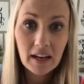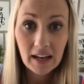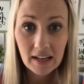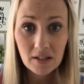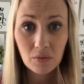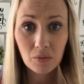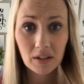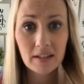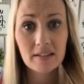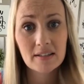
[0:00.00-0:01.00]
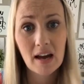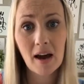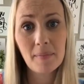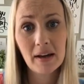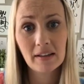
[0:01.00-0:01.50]
and I had to really
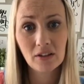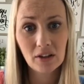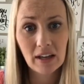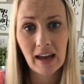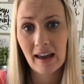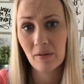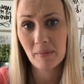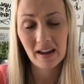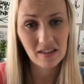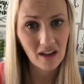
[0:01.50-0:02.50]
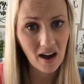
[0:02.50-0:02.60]
stop and look at my